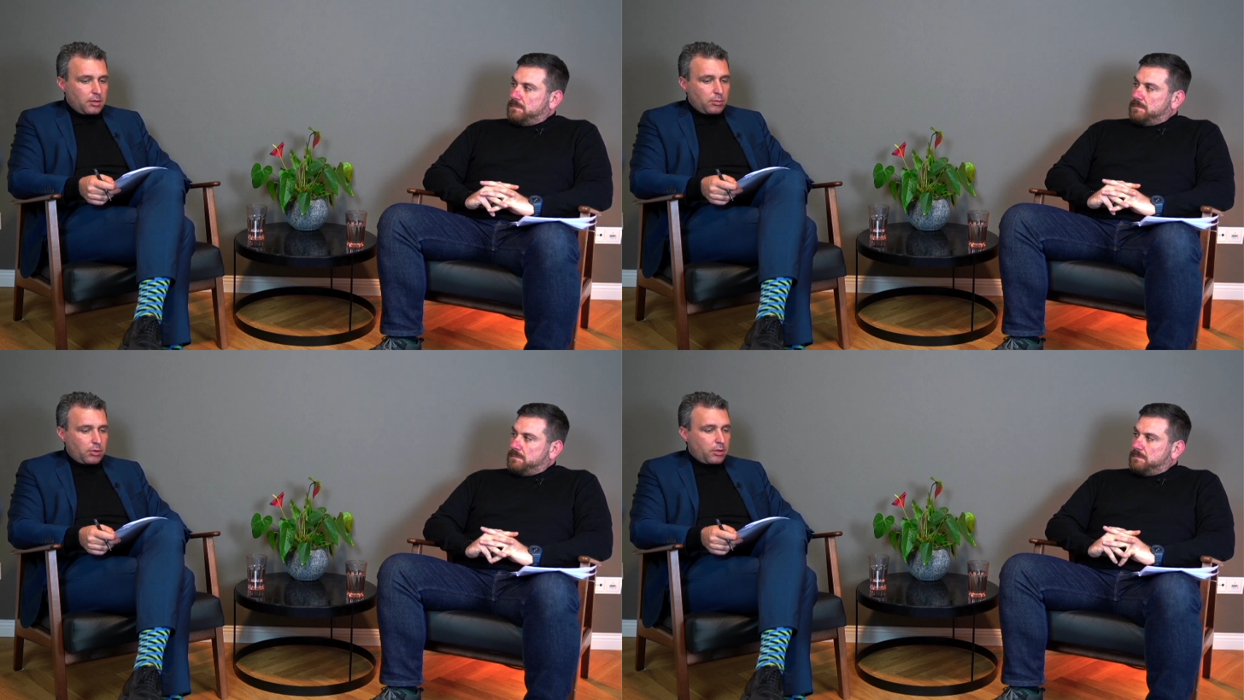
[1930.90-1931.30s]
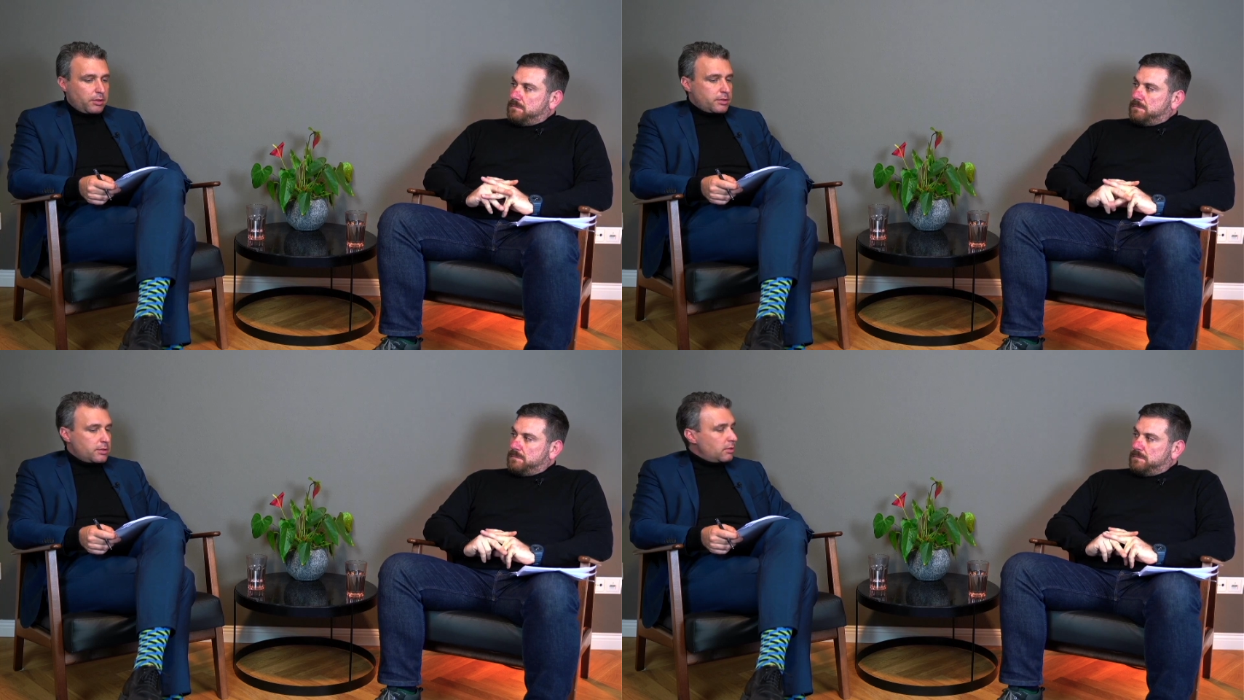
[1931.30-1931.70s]

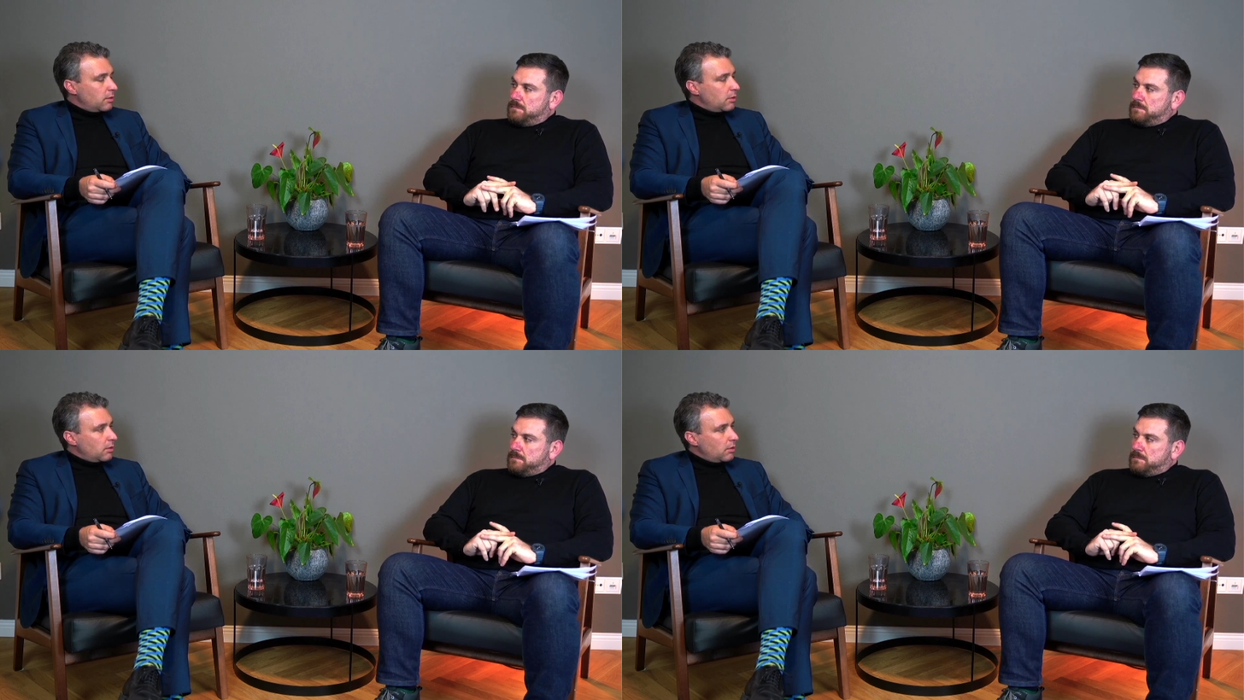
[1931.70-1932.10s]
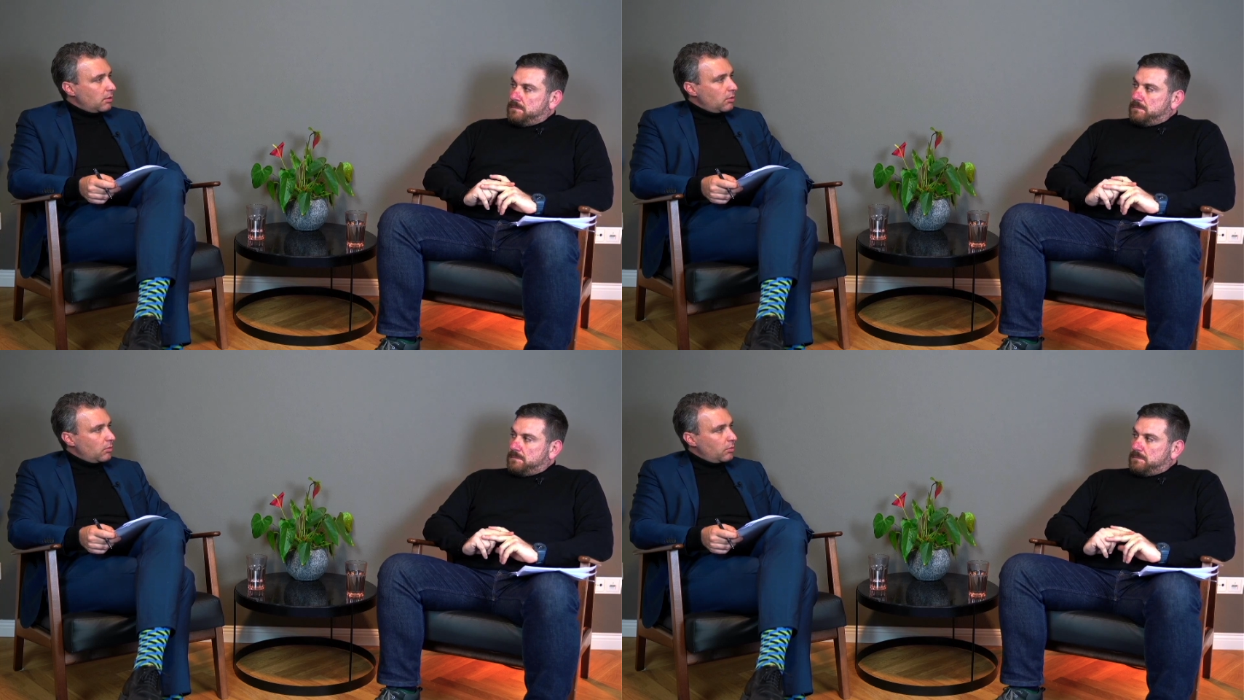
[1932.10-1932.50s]
Speaker 1: points
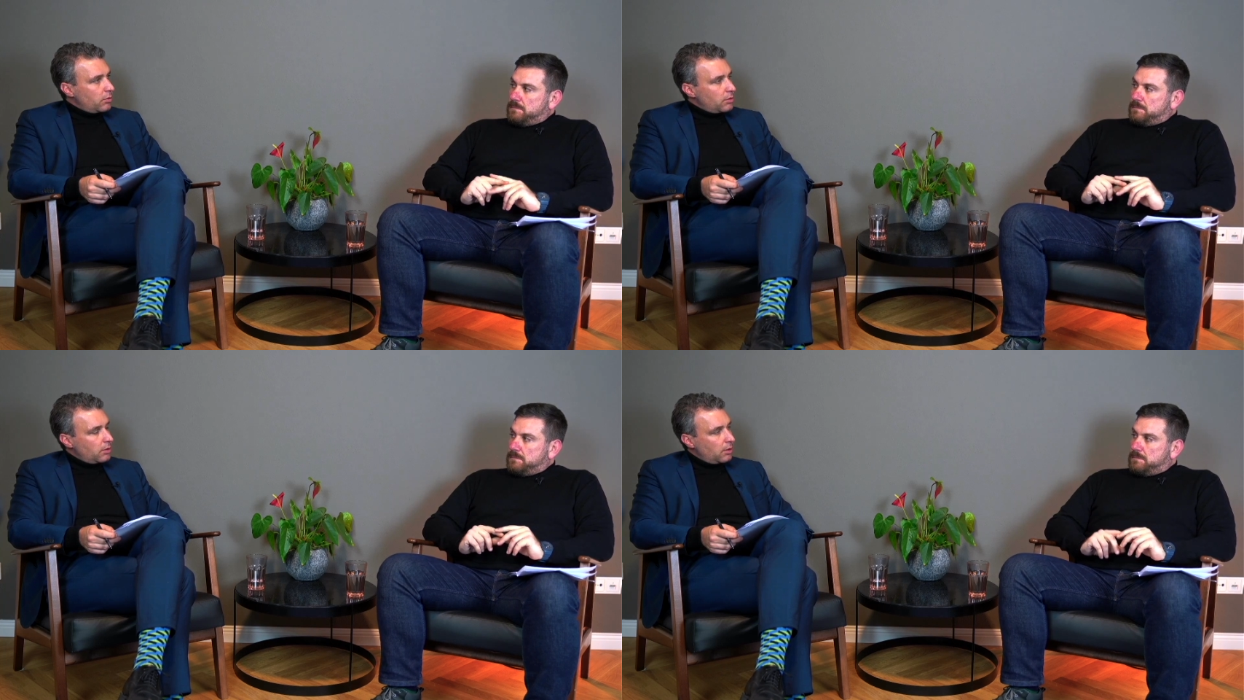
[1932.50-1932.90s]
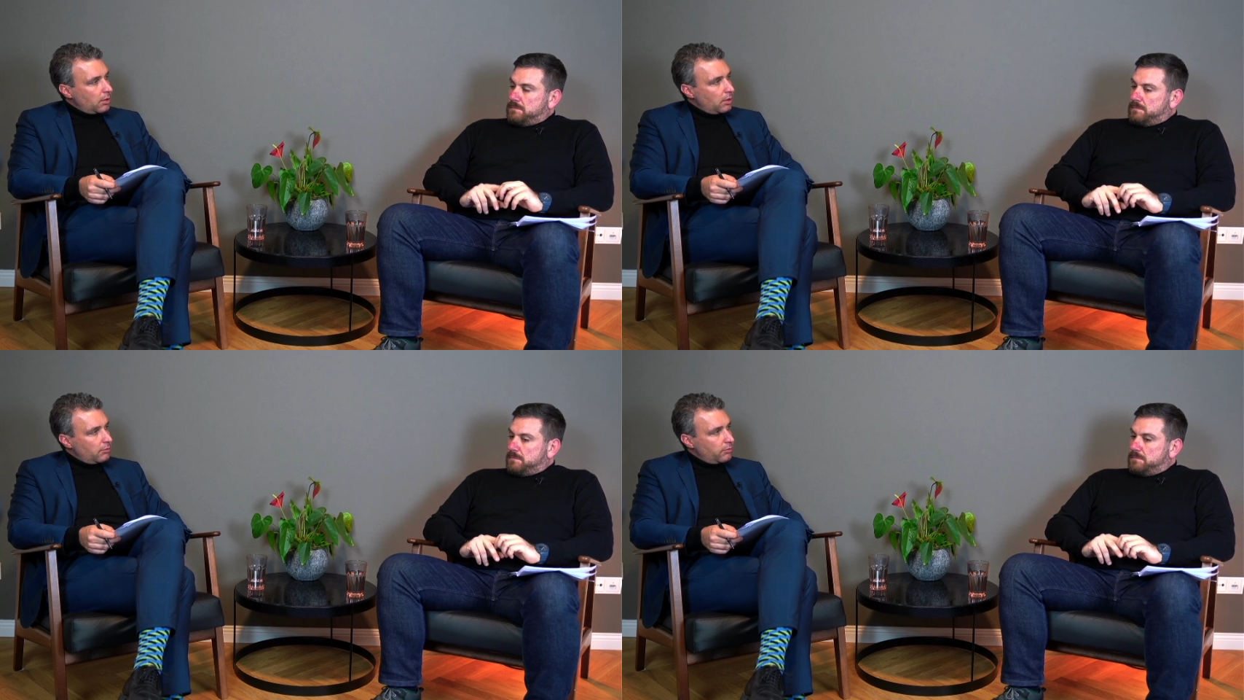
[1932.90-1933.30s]
you would uh,
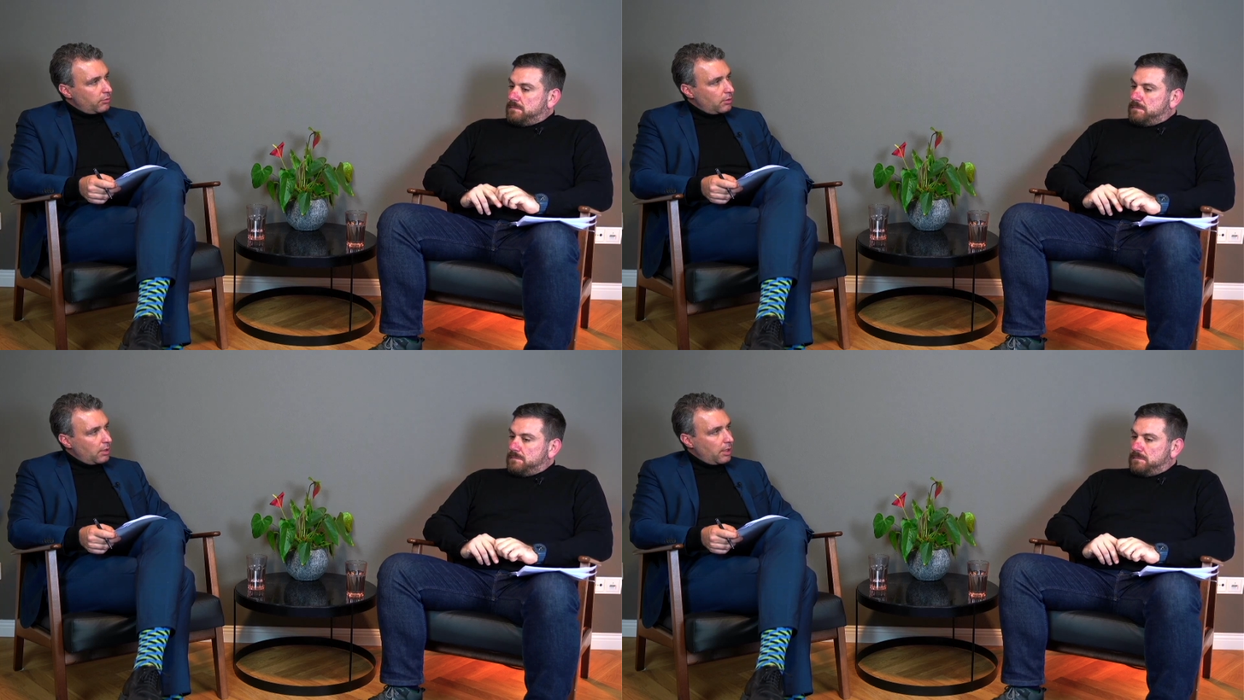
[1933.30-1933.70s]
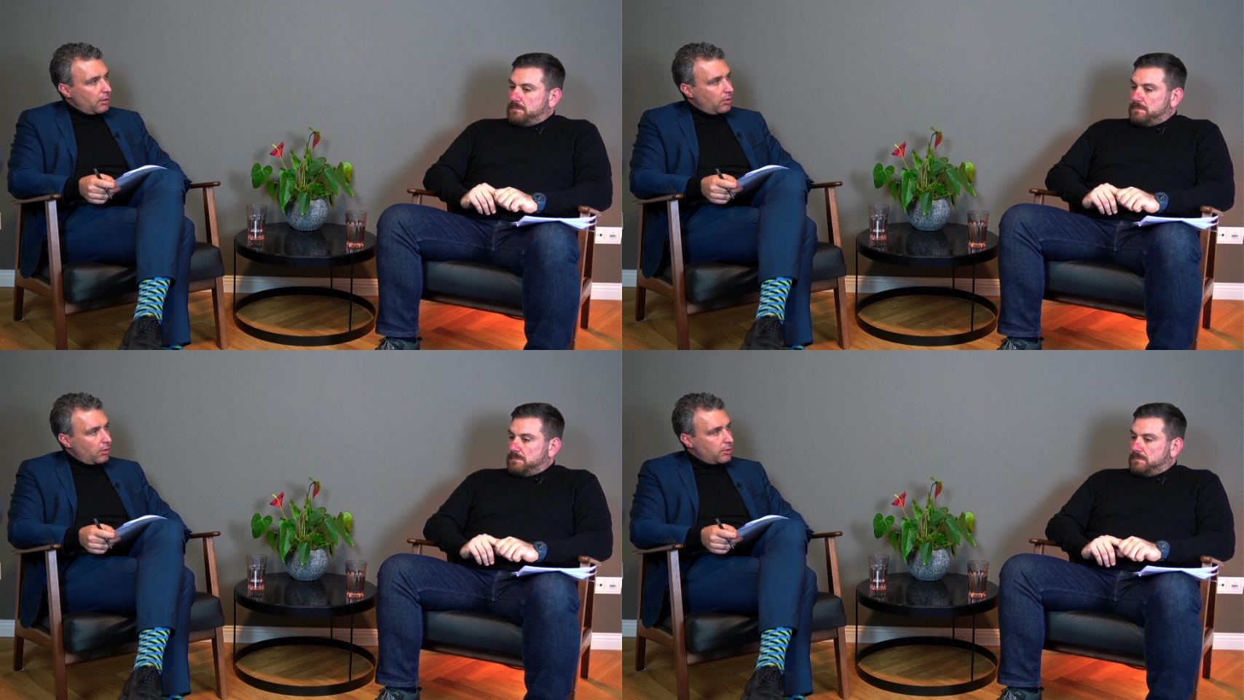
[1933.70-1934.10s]
give
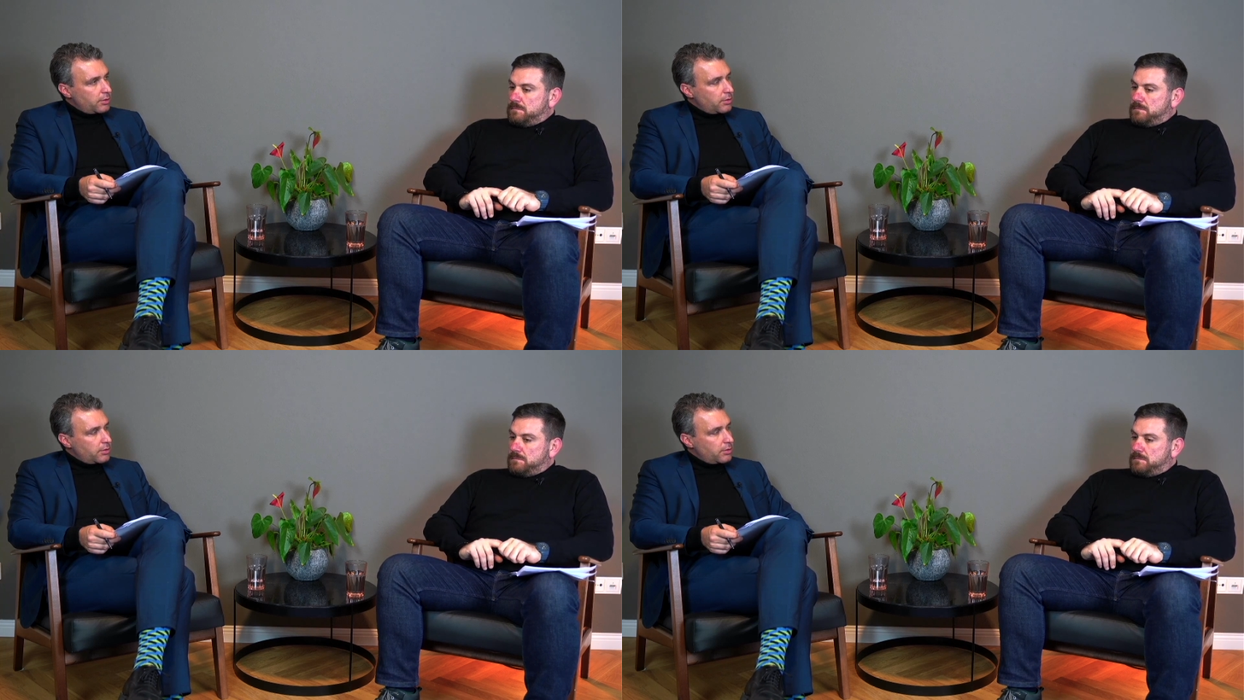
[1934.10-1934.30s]
landlords